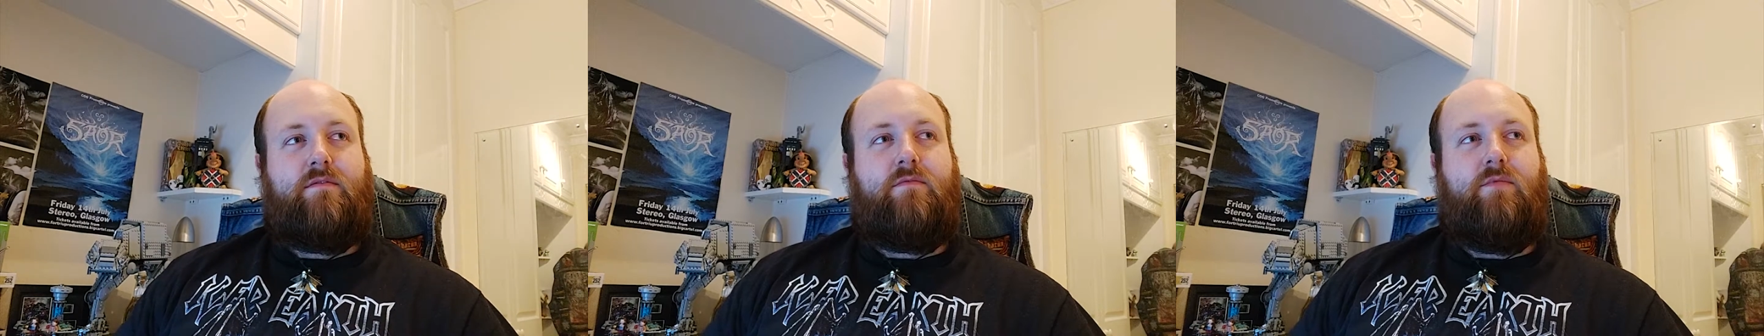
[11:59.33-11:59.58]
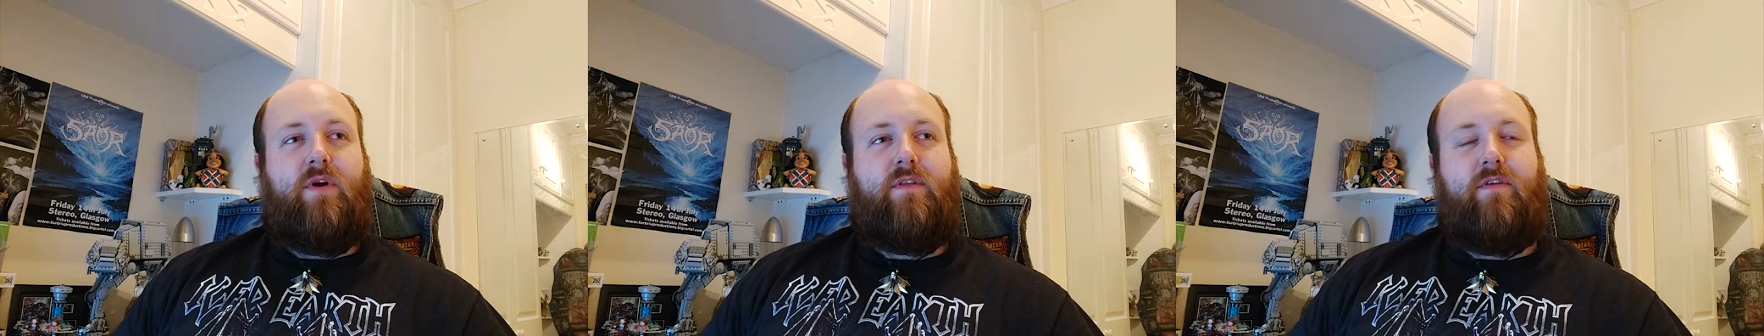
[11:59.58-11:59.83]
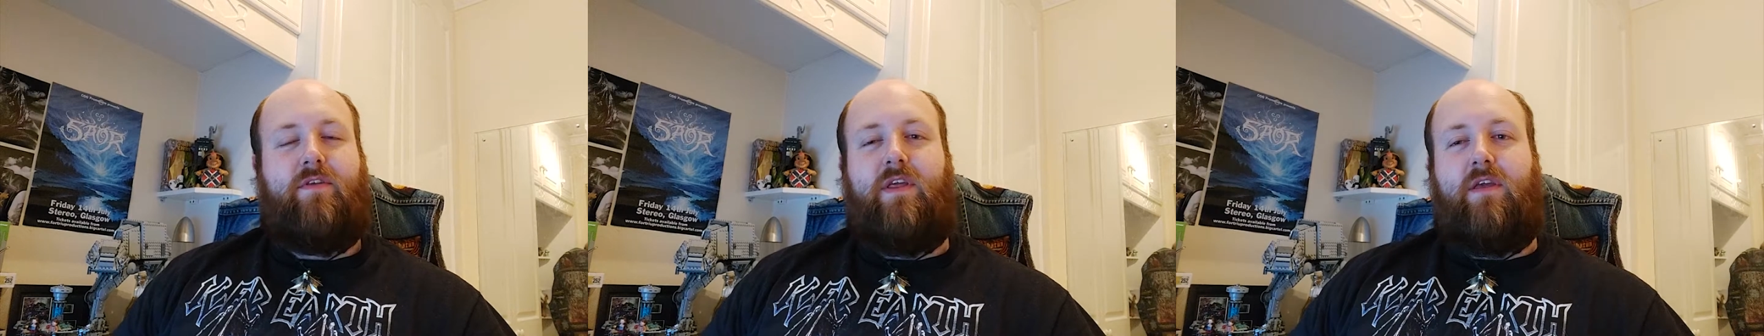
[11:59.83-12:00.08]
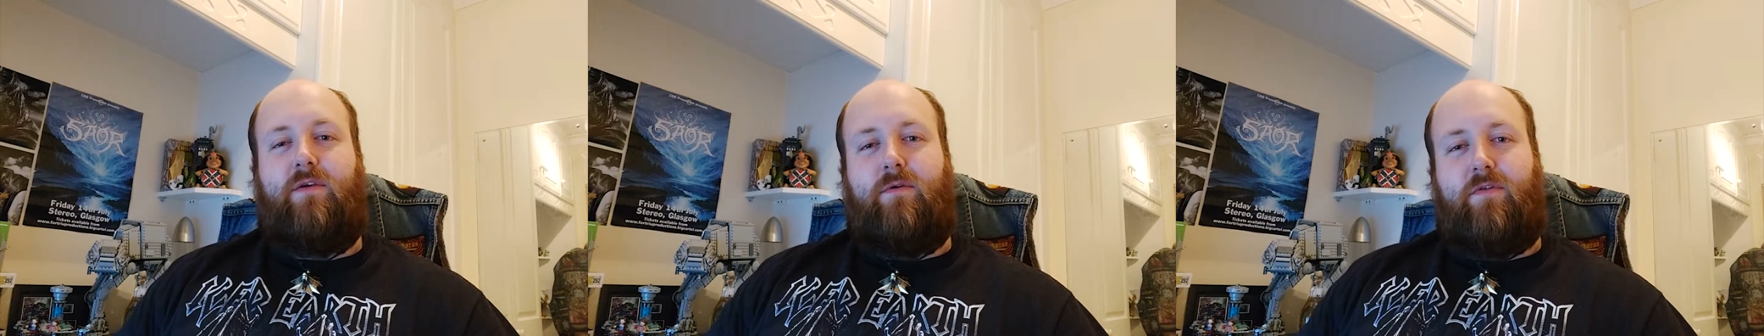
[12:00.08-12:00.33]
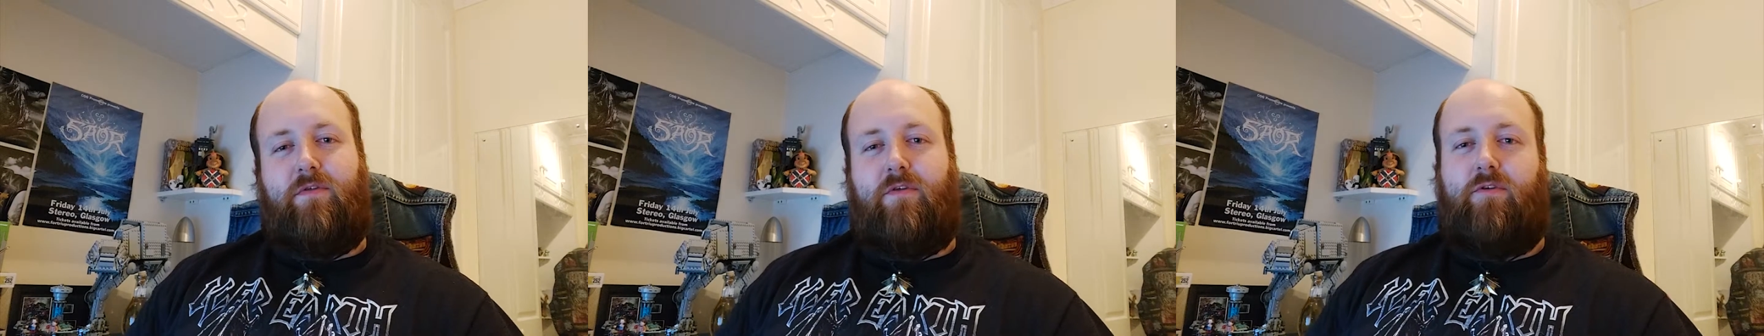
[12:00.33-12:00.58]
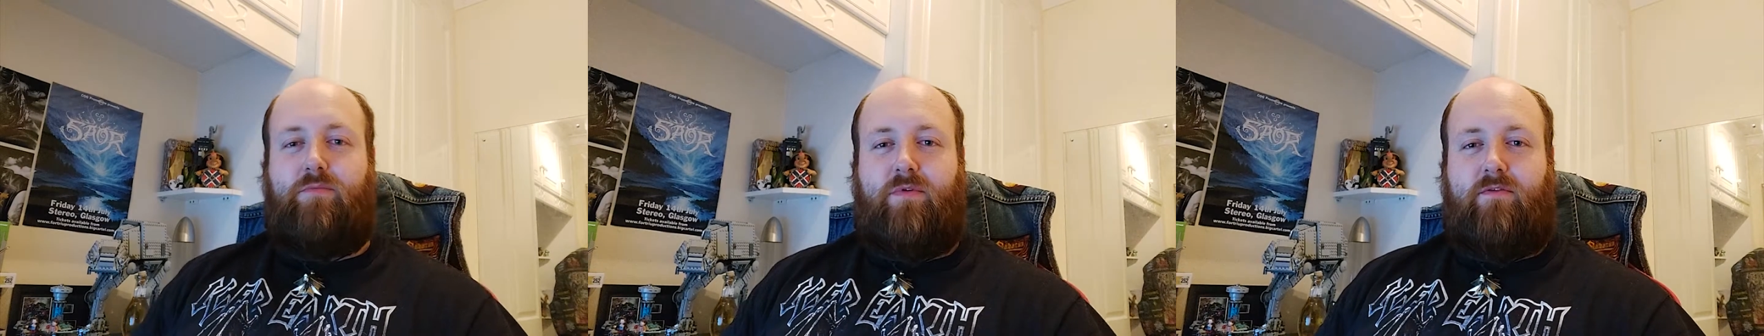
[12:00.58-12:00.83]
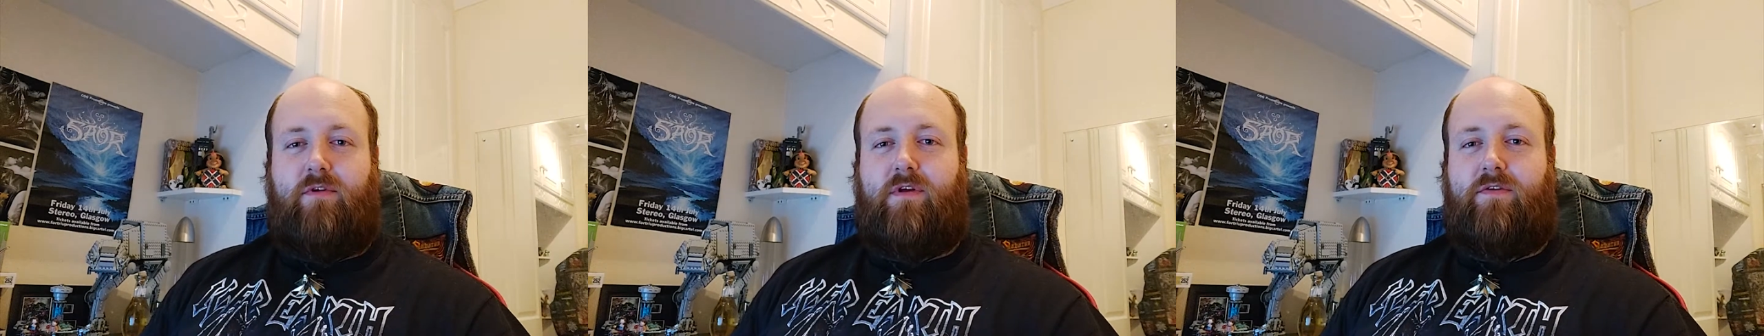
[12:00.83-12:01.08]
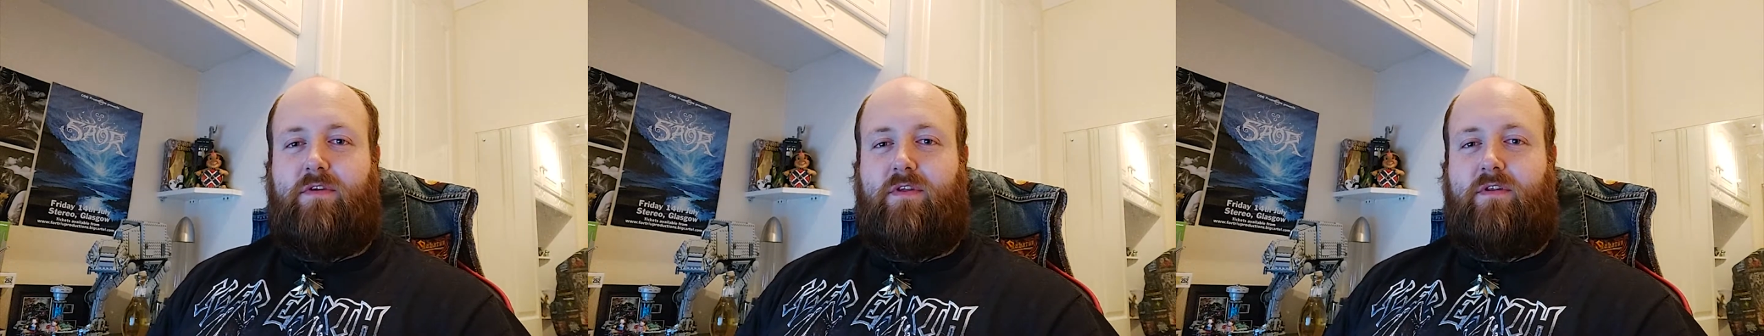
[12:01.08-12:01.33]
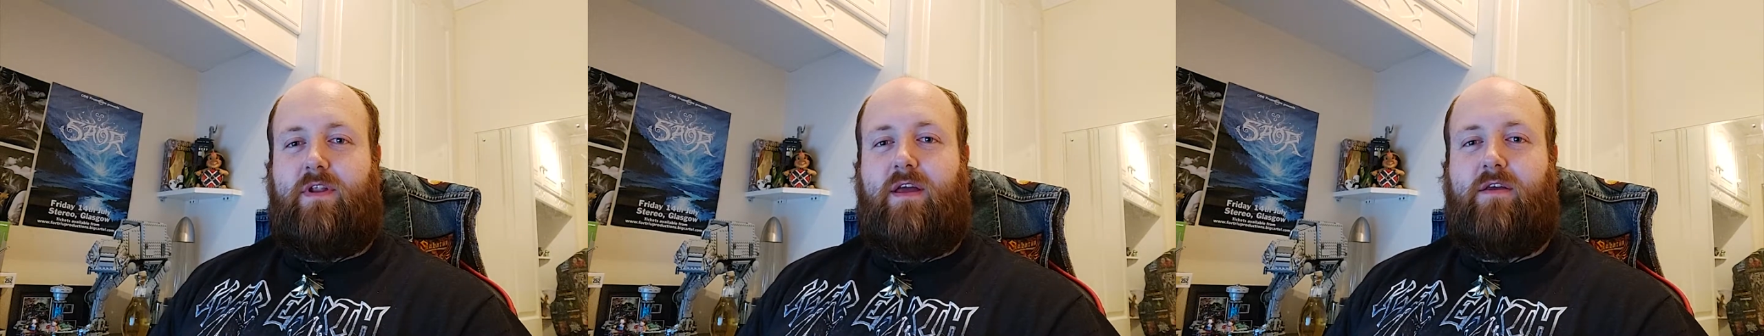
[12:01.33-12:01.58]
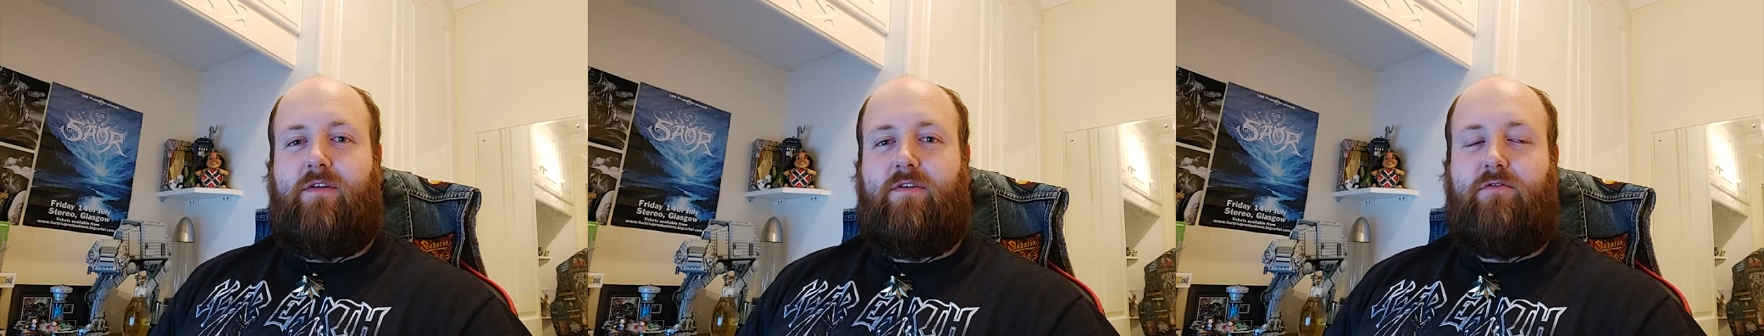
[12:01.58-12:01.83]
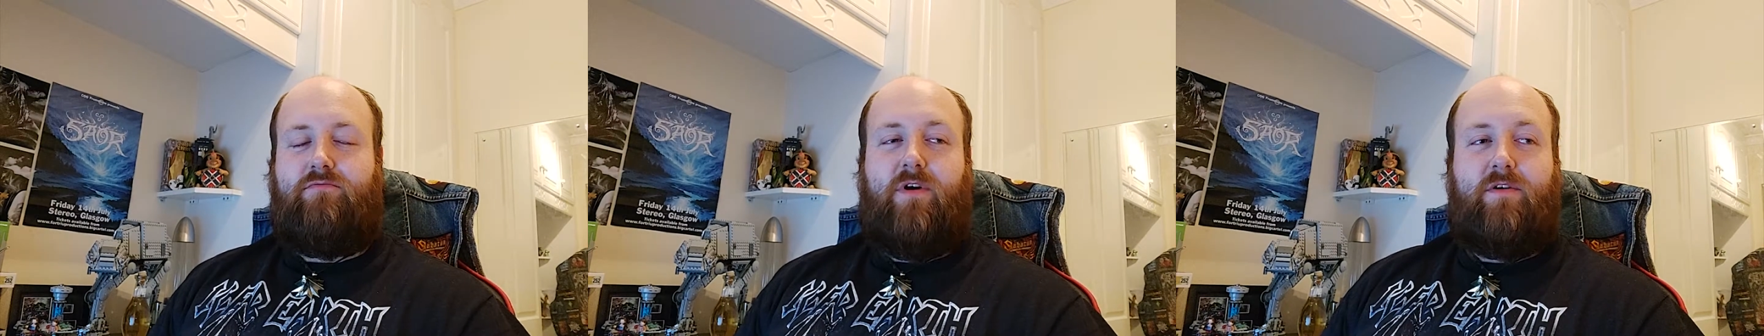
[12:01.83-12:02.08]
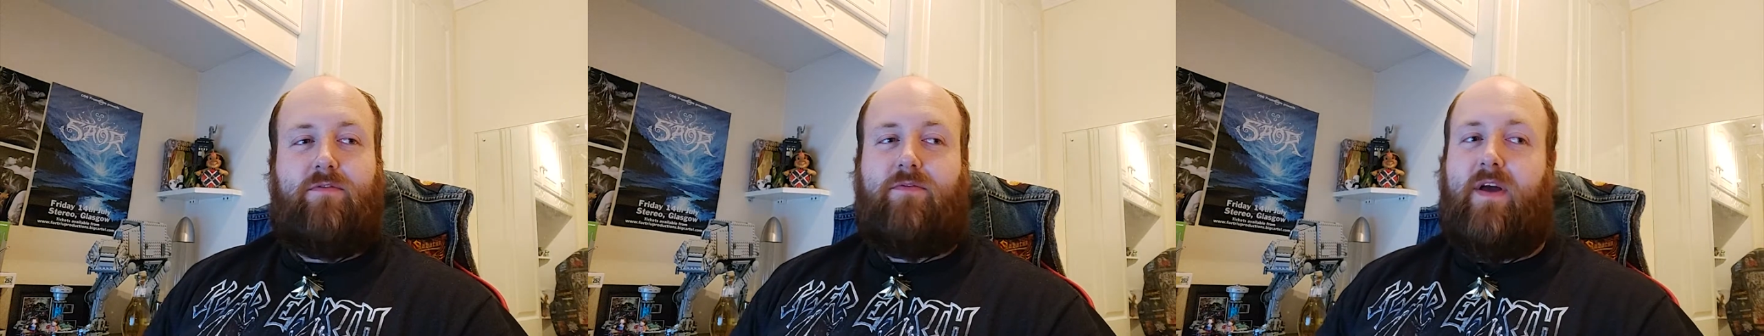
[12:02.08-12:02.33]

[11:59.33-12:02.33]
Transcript: Why doesn't he use the super strength in his legs to run